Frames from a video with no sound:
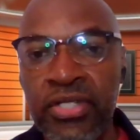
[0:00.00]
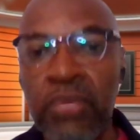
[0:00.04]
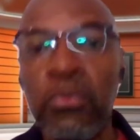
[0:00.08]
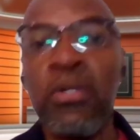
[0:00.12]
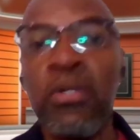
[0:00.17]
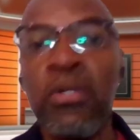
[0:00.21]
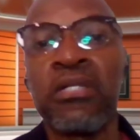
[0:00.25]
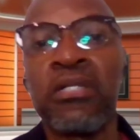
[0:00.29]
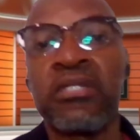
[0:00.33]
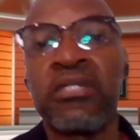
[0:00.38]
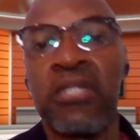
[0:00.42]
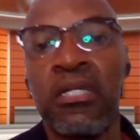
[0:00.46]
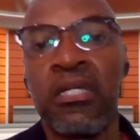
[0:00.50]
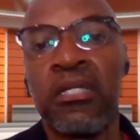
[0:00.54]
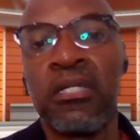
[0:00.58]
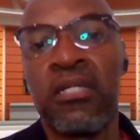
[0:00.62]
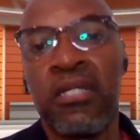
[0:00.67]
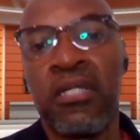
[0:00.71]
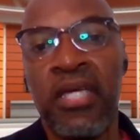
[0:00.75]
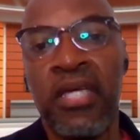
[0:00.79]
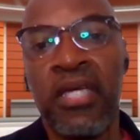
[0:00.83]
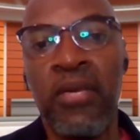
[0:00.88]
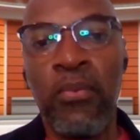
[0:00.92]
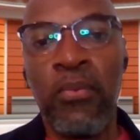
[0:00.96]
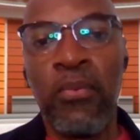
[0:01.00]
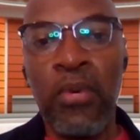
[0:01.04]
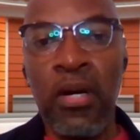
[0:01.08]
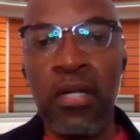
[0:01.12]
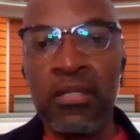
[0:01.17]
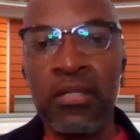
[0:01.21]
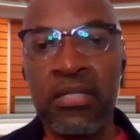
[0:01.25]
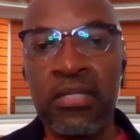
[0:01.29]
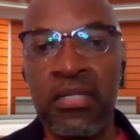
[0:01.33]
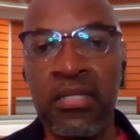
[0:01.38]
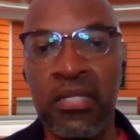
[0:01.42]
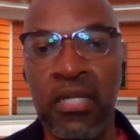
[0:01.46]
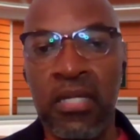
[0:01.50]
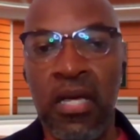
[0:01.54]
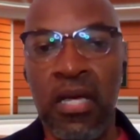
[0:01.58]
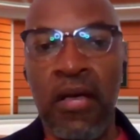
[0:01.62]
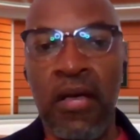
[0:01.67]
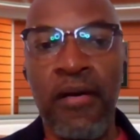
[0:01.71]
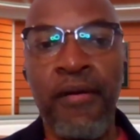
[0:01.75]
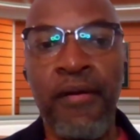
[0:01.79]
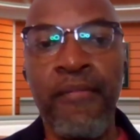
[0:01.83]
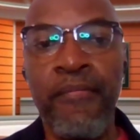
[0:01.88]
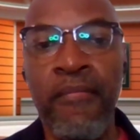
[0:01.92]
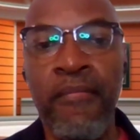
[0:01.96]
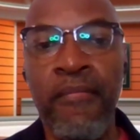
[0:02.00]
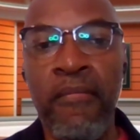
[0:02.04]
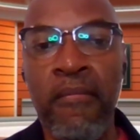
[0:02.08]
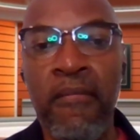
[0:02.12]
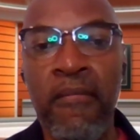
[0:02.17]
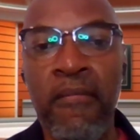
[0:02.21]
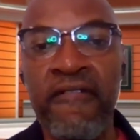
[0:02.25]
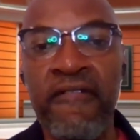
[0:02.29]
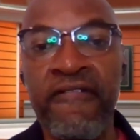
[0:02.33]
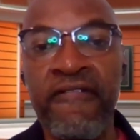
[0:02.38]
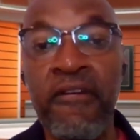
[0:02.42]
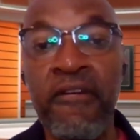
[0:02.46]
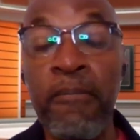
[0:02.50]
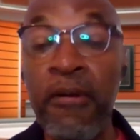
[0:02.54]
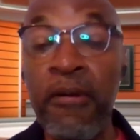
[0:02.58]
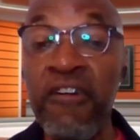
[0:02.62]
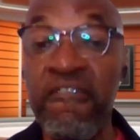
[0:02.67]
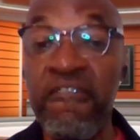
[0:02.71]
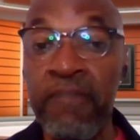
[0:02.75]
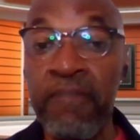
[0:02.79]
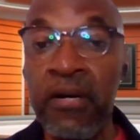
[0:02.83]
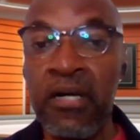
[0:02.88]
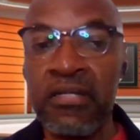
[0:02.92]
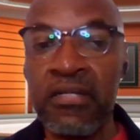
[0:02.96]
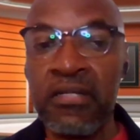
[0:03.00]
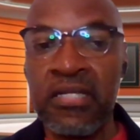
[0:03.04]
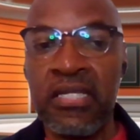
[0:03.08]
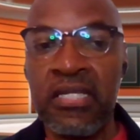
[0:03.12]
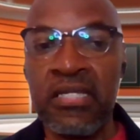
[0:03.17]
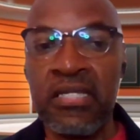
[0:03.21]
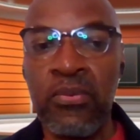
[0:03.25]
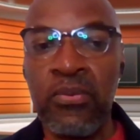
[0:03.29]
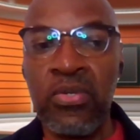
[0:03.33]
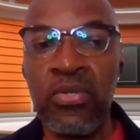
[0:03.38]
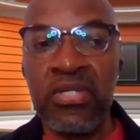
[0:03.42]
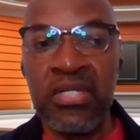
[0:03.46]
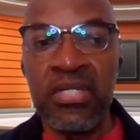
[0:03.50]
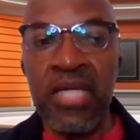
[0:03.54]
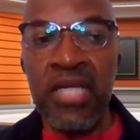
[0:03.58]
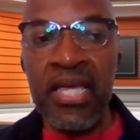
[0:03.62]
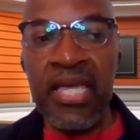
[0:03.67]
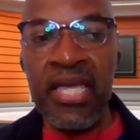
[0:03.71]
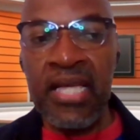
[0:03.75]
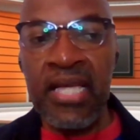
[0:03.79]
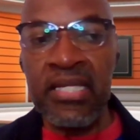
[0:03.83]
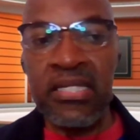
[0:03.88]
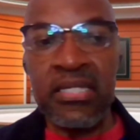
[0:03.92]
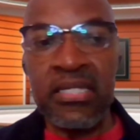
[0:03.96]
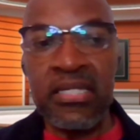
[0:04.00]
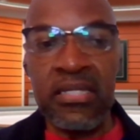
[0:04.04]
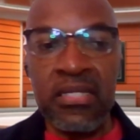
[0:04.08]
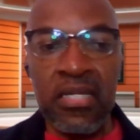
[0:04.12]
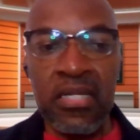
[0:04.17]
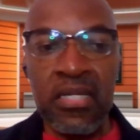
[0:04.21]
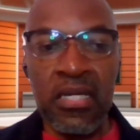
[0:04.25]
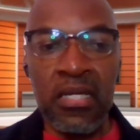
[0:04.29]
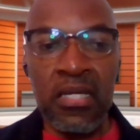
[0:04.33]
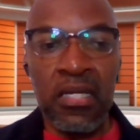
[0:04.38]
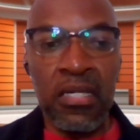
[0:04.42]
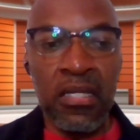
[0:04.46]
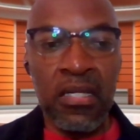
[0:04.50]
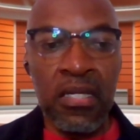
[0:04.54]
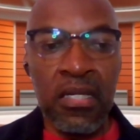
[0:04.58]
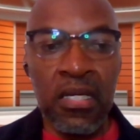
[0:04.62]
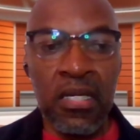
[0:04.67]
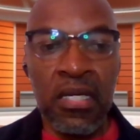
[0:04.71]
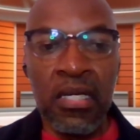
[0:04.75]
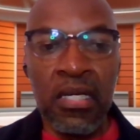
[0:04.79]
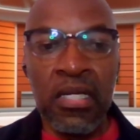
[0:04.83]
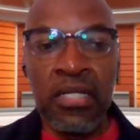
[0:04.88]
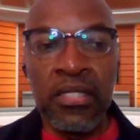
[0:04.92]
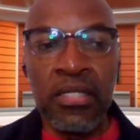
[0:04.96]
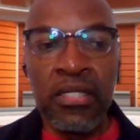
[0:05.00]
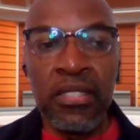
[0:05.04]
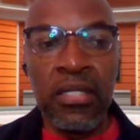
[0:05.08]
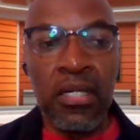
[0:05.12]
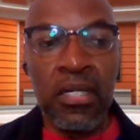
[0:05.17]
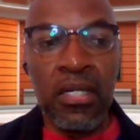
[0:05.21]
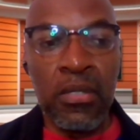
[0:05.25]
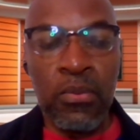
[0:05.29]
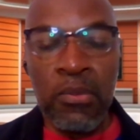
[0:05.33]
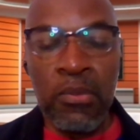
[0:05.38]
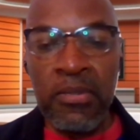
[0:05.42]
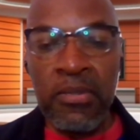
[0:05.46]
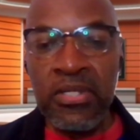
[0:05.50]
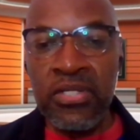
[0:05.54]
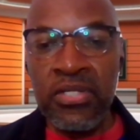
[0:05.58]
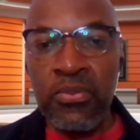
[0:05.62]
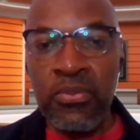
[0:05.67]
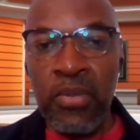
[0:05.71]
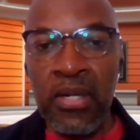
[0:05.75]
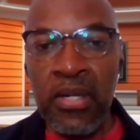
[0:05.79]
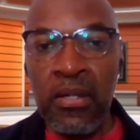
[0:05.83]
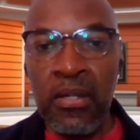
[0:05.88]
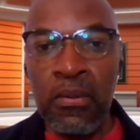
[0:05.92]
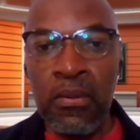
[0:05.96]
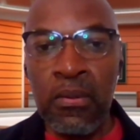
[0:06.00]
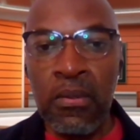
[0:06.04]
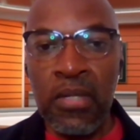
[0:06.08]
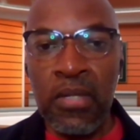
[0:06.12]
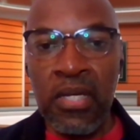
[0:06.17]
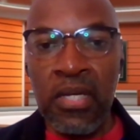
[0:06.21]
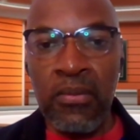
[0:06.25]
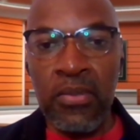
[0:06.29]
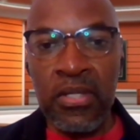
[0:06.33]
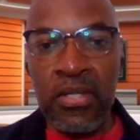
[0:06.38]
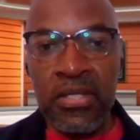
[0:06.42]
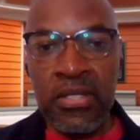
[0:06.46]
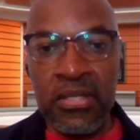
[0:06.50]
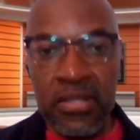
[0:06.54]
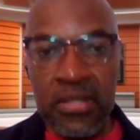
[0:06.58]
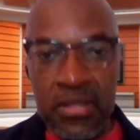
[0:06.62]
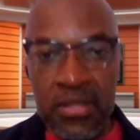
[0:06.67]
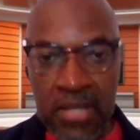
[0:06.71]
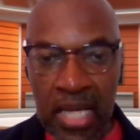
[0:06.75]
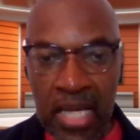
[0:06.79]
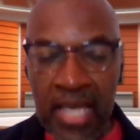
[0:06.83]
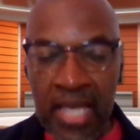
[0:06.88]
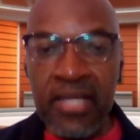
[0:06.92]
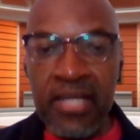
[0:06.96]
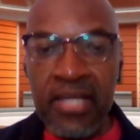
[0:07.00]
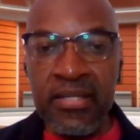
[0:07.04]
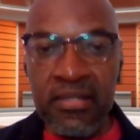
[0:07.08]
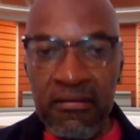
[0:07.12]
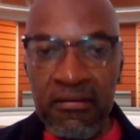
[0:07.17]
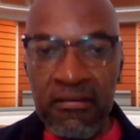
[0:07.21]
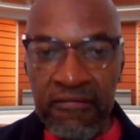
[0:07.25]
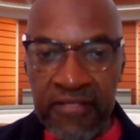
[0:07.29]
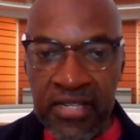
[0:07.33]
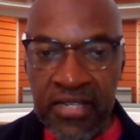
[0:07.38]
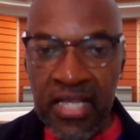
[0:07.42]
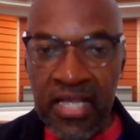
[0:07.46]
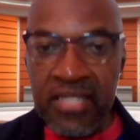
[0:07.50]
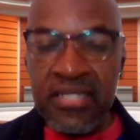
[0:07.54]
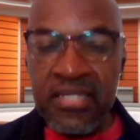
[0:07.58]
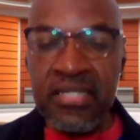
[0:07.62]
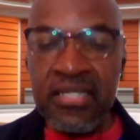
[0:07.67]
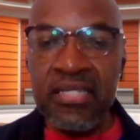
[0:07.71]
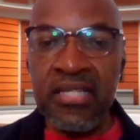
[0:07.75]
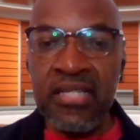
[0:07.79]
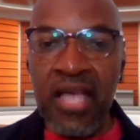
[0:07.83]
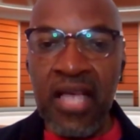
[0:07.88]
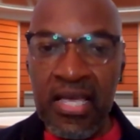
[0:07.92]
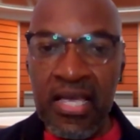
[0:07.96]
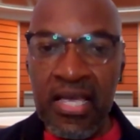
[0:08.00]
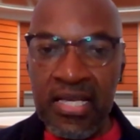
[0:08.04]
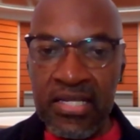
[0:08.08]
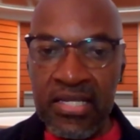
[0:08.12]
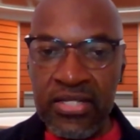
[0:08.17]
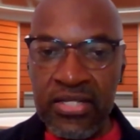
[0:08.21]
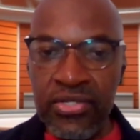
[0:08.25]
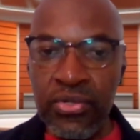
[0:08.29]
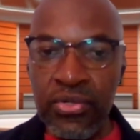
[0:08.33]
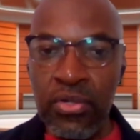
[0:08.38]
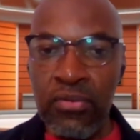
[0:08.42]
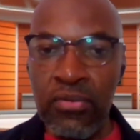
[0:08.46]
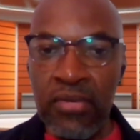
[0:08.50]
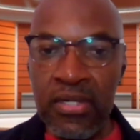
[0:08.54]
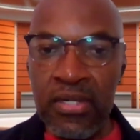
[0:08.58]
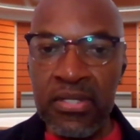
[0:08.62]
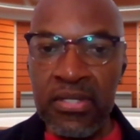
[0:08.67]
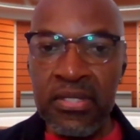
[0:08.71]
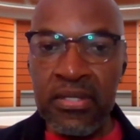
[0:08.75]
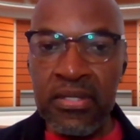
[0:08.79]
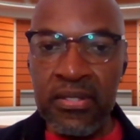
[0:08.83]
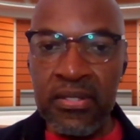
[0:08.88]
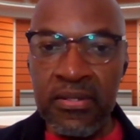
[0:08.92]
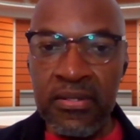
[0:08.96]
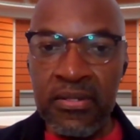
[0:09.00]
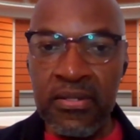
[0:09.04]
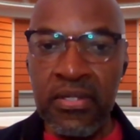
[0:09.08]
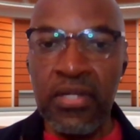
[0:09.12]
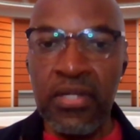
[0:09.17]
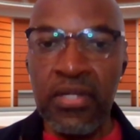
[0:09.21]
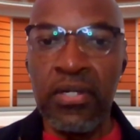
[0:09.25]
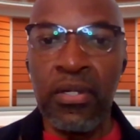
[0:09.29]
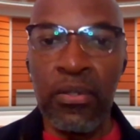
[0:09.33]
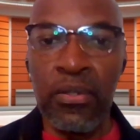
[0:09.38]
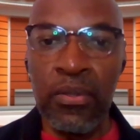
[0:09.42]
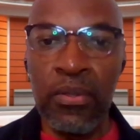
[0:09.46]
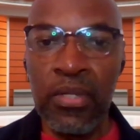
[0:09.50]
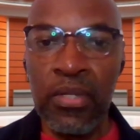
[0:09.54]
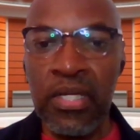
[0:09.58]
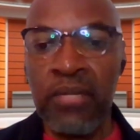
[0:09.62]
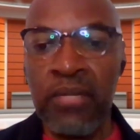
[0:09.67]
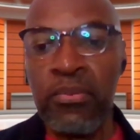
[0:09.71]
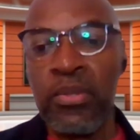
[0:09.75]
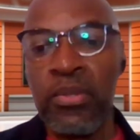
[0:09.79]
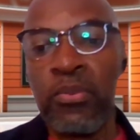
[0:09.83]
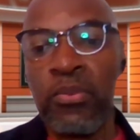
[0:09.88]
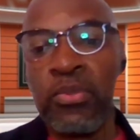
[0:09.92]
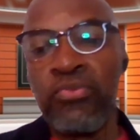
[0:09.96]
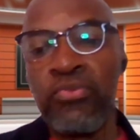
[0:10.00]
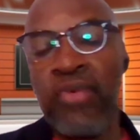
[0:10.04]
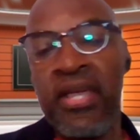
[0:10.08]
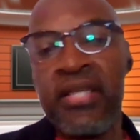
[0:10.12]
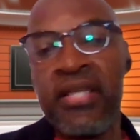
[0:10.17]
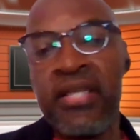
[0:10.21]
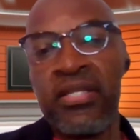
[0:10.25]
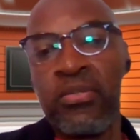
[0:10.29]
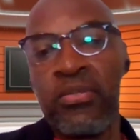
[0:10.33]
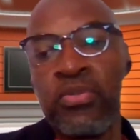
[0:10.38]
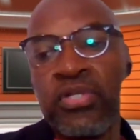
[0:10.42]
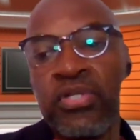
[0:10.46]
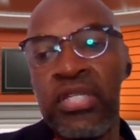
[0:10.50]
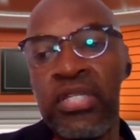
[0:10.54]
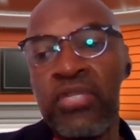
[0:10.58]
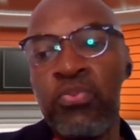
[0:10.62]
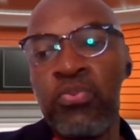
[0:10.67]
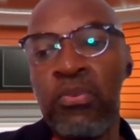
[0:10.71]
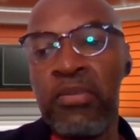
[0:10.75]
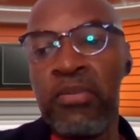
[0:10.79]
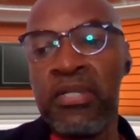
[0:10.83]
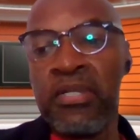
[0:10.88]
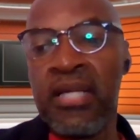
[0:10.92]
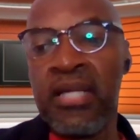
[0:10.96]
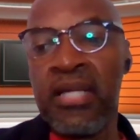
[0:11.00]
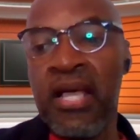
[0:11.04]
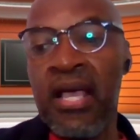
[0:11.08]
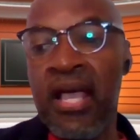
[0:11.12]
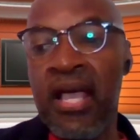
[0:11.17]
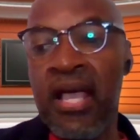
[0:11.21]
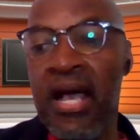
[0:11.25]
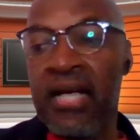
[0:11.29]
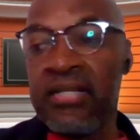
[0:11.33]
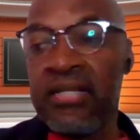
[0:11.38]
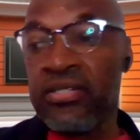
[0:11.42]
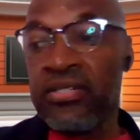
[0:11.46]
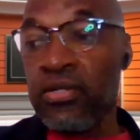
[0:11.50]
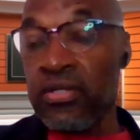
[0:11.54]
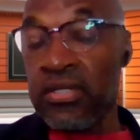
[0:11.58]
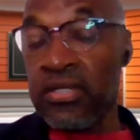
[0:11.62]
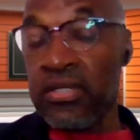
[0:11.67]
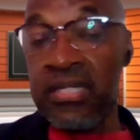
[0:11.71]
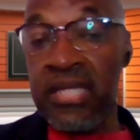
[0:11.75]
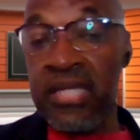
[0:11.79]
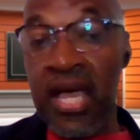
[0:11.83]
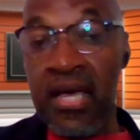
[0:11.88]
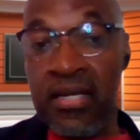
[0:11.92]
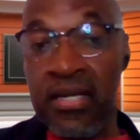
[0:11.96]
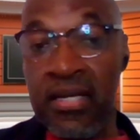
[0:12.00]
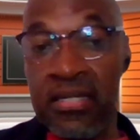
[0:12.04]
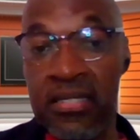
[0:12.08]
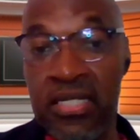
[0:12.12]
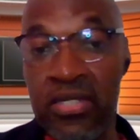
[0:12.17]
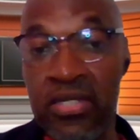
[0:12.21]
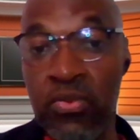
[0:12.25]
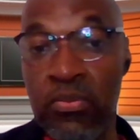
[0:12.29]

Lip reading: It worked. It worked, for both parties. It wasn't against the young woman's will. It was like something that society saw as, it would raise. This woman hasn't got status.